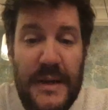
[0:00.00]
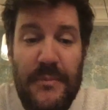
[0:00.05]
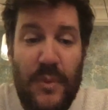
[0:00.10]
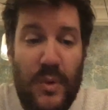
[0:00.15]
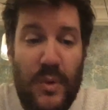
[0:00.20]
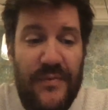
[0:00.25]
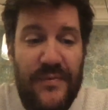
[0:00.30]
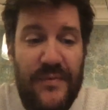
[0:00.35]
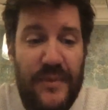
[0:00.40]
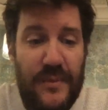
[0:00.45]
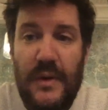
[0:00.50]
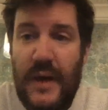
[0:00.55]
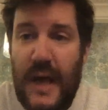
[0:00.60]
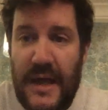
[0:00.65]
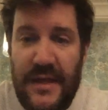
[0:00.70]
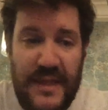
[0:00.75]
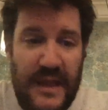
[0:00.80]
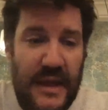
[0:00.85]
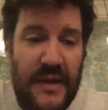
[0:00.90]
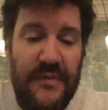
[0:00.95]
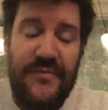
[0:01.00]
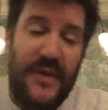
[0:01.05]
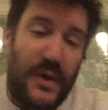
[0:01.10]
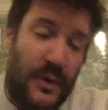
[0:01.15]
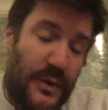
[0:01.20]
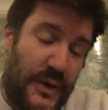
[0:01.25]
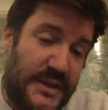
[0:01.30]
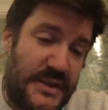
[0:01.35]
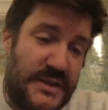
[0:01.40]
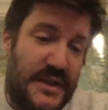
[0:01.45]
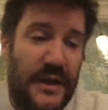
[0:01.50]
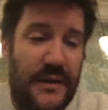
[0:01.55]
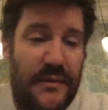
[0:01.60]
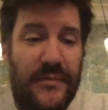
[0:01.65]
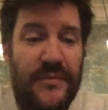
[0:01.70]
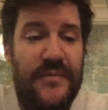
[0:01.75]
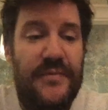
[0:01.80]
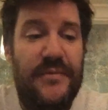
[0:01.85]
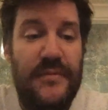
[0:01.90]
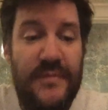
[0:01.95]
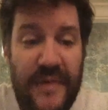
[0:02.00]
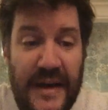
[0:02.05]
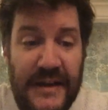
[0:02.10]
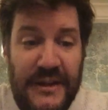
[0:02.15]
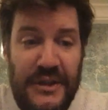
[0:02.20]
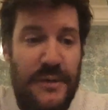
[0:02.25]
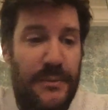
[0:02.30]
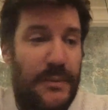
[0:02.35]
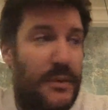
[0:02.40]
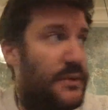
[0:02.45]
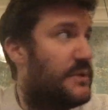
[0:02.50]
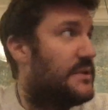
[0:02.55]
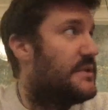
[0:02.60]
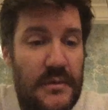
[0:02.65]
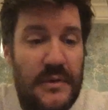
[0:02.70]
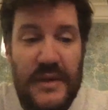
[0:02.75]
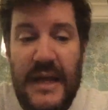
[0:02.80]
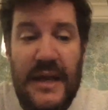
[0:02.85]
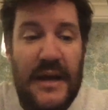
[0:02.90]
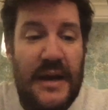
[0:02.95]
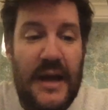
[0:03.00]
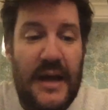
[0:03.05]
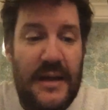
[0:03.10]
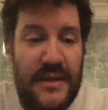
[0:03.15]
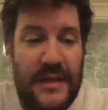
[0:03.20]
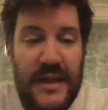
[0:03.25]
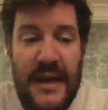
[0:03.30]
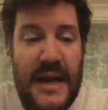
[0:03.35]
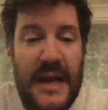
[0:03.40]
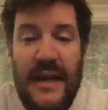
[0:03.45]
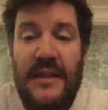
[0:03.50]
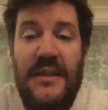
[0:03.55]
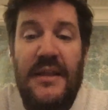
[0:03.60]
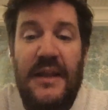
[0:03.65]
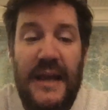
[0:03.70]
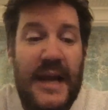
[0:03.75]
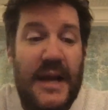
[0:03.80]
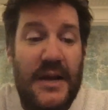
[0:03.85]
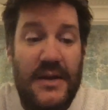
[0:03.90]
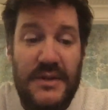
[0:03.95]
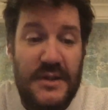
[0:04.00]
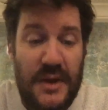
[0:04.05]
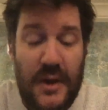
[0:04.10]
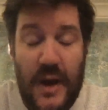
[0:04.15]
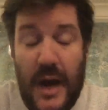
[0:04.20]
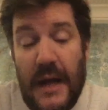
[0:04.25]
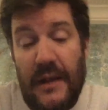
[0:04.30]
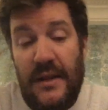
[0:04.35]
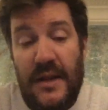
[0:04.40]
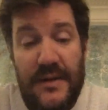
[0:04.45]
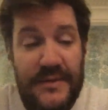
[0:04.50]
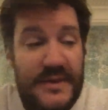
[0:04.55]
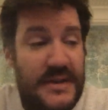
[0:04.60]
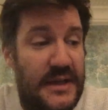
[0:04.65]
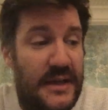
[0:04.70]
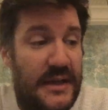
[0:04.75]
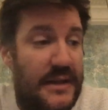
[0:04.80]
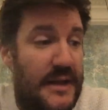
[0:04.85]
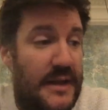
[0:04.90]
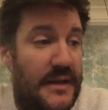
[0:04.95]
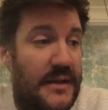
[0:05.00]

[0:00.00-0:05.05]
more, I think, focused on vegetables than anything else. So I love seeing that.